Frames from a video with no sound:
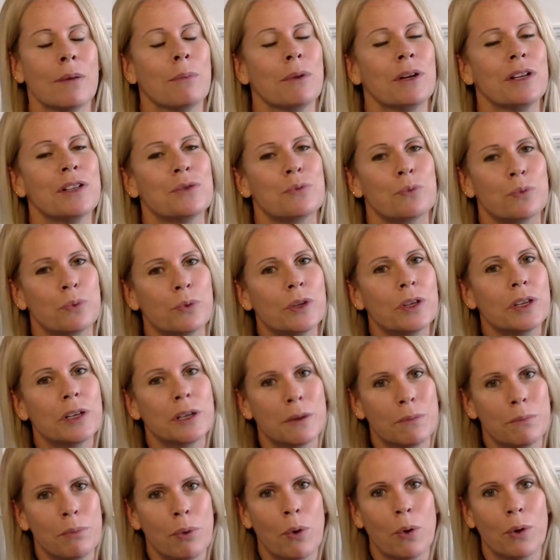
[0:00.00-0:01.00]
but it's really
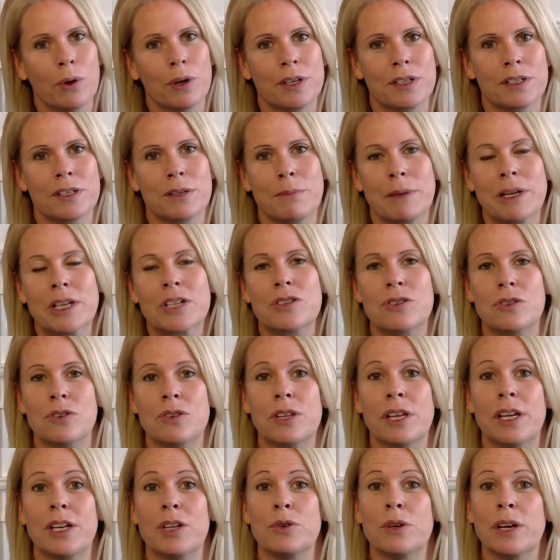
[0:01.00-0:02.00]
important to make sure
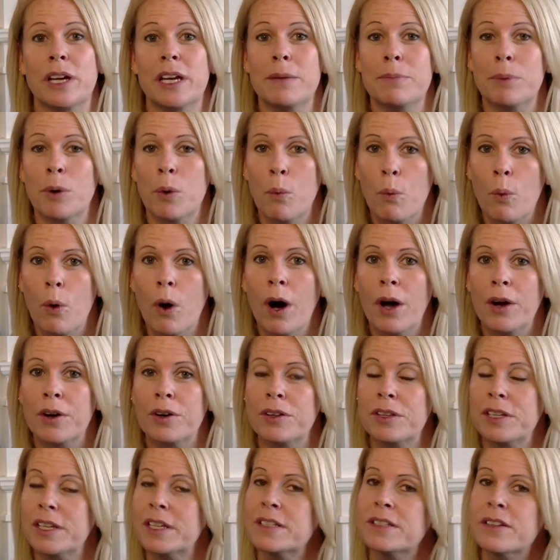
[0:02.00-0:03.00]
that you keep it
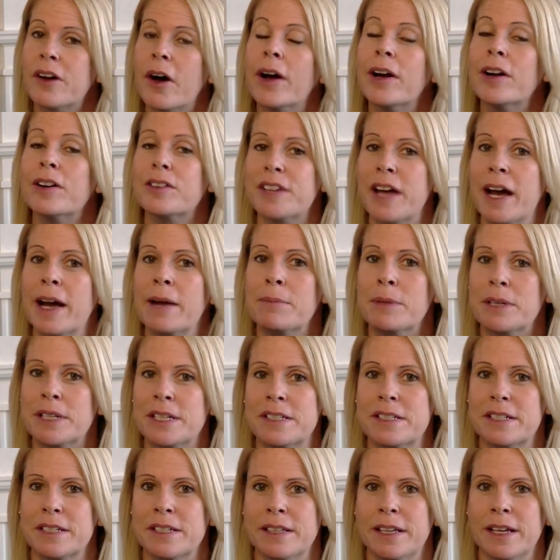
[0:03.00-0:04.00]
watered the entire time that
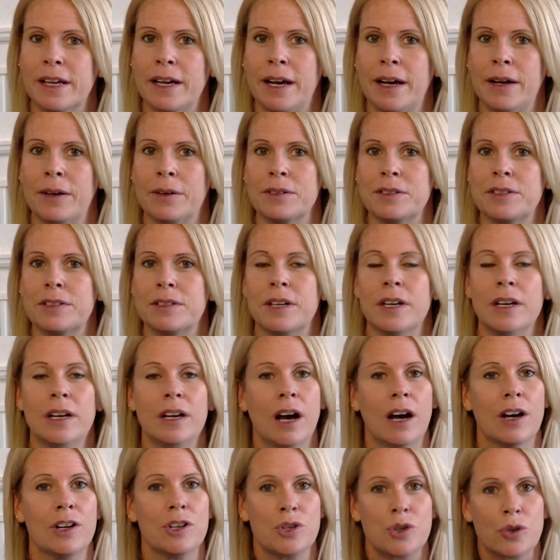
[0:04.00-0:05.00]
it's in the house.
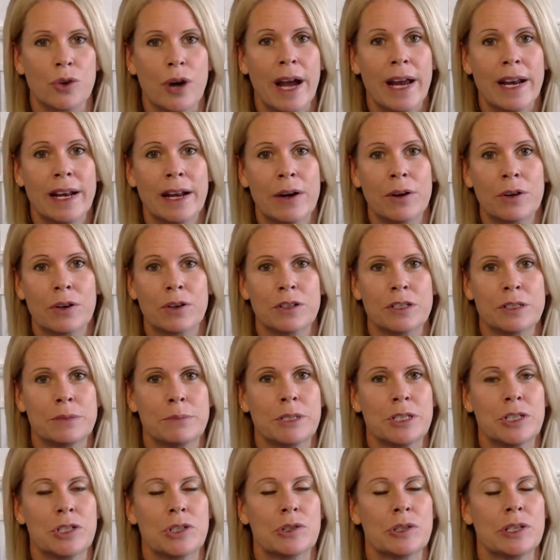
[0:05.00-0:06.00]
A dried out
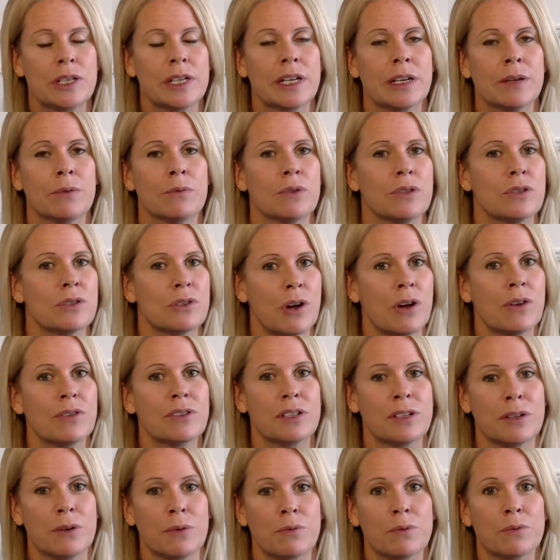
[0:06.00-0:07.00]
Christmas tree can
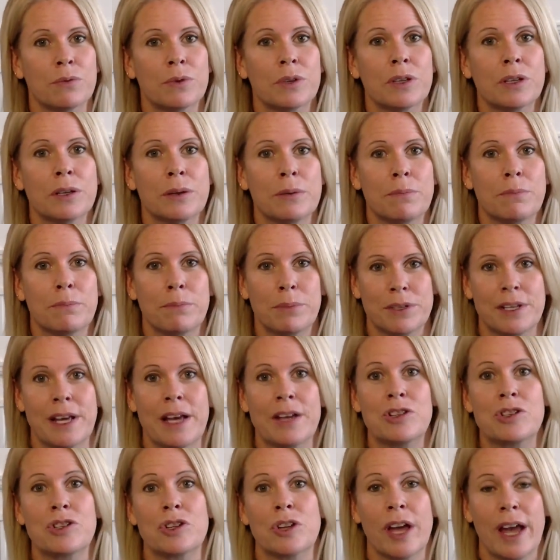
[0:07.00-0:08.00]
result in a really
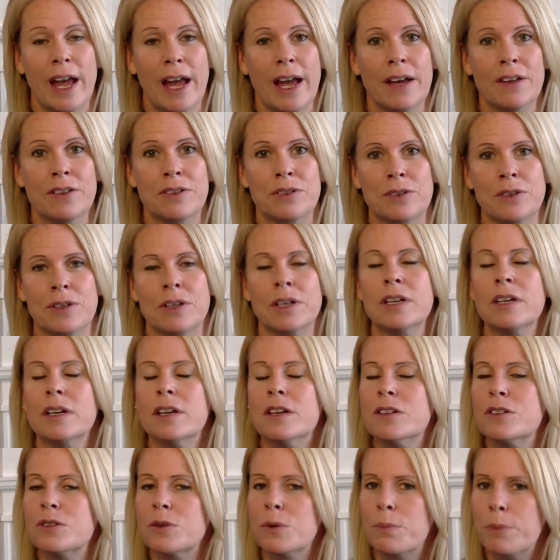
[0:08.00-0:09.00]
potential hazard.
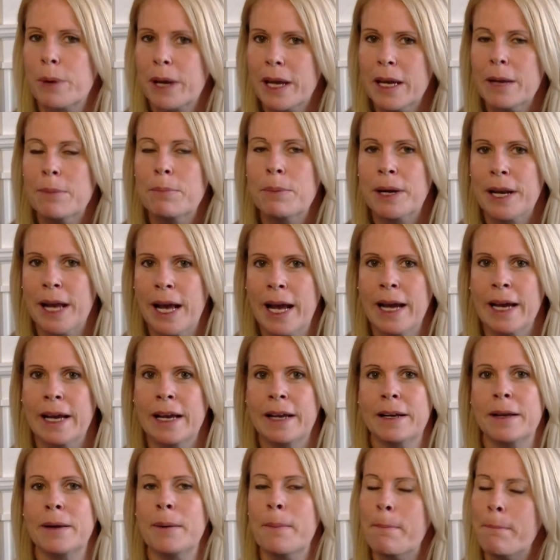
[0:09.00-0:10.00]
So keep an eye
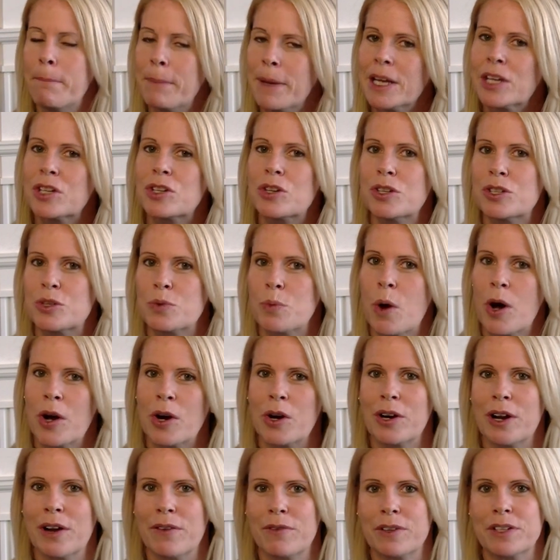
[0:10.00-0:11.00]
on it, make sure it's
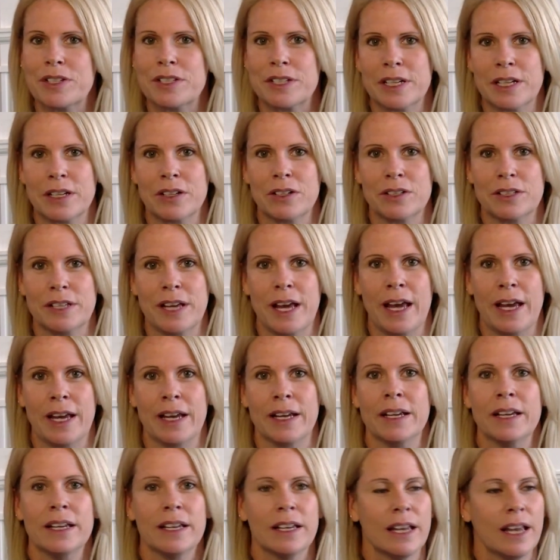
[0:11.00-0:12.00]
watered every single
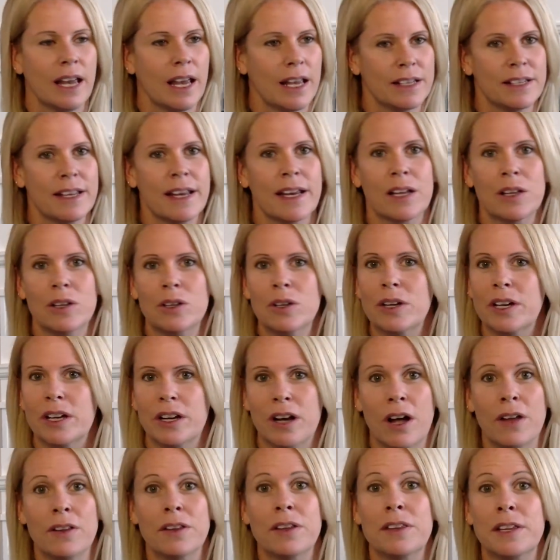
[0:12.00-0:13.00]
day, and take a look at
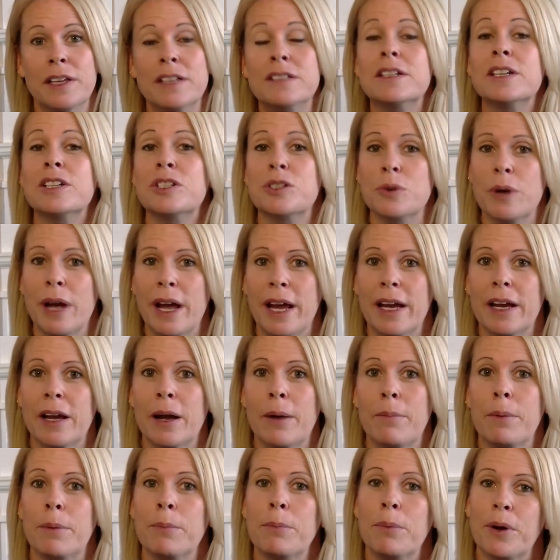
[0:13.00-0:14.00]
all the things that you hang
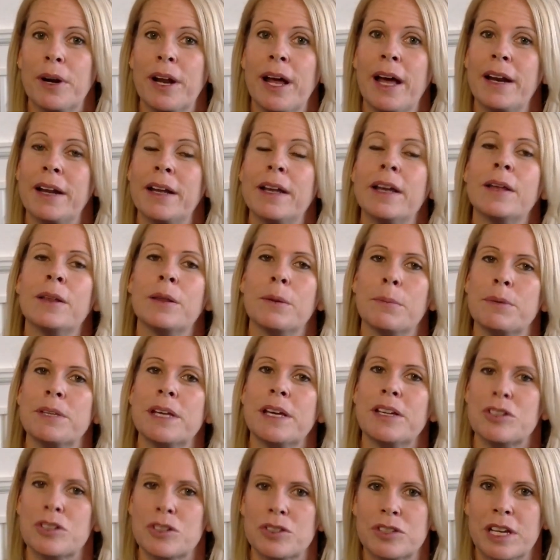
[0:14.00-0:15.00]
up and put on it and the
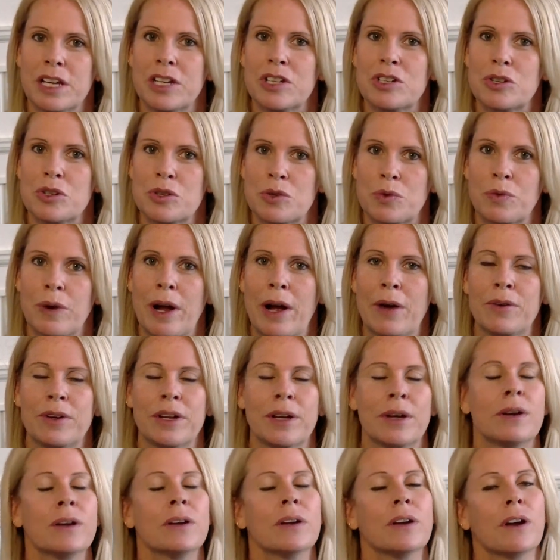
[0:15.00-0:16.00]
potential dangers around
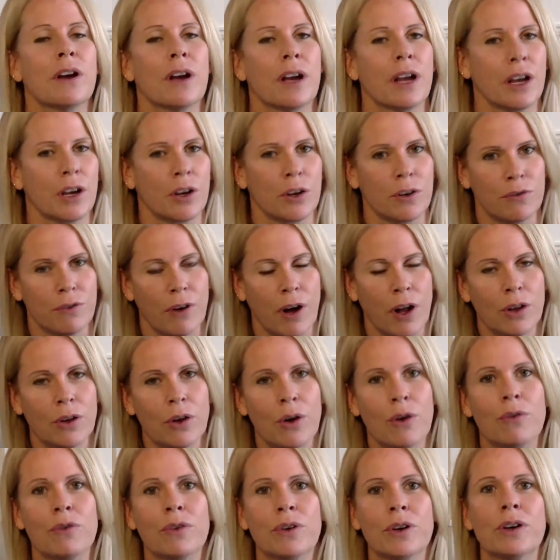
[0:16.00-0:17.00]
it. It could fall
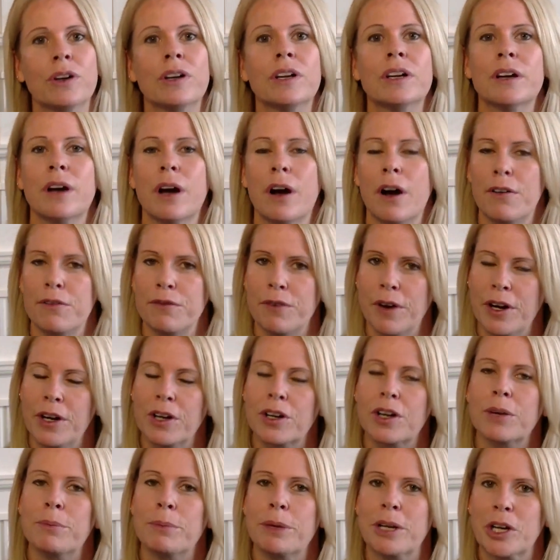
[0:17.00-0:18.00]
over, a fire
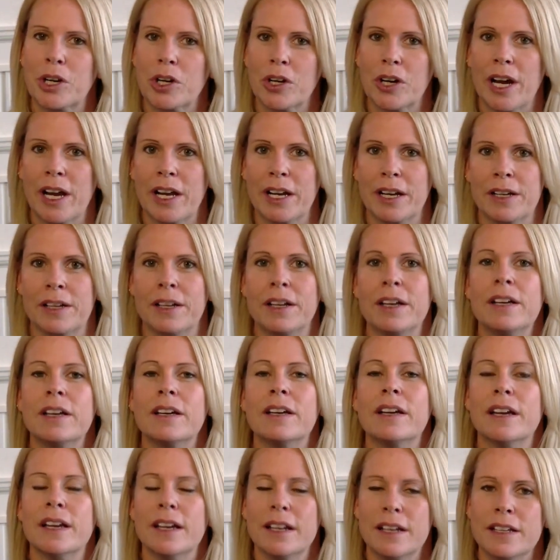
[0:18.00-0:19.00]
could be created.
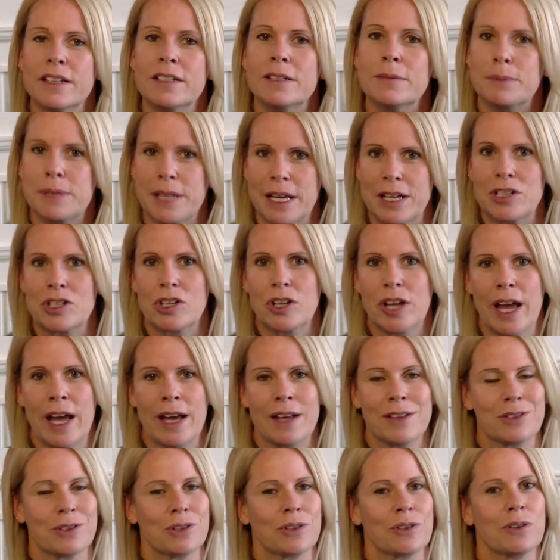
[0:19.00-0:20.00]
It is a potential
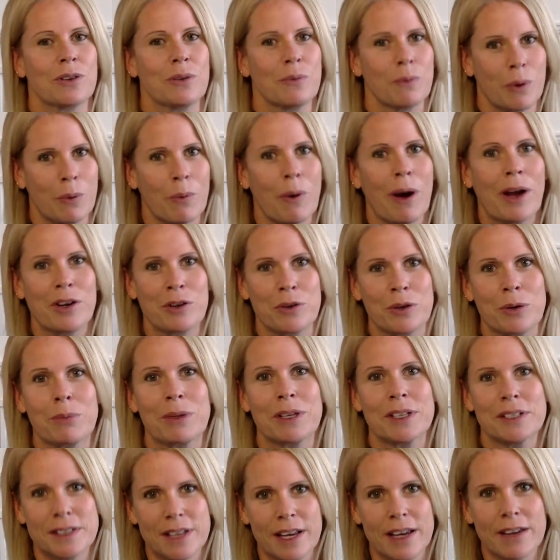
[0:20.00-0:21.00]
hazard and we want you to
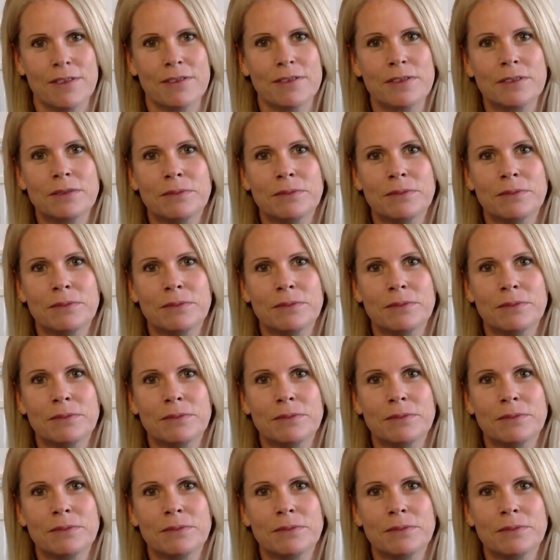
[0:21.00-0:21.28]
be safe.